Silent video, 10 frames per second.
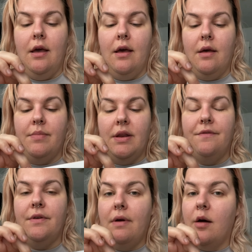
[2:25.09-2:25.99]
But
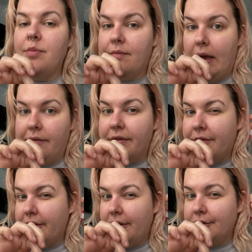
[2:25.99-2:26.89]
if you help them out, that
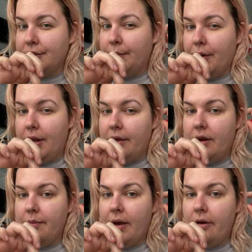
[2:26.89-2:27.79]
they're usually pretty
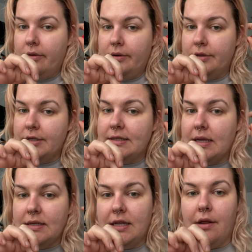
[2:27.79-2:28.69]
good about just
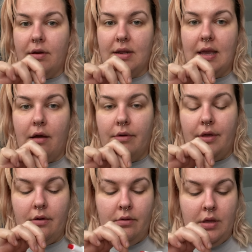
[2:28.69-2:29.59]
continuing to count with
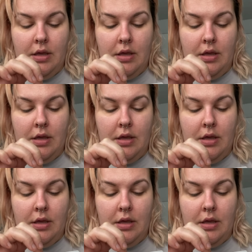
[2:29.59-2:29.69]
you.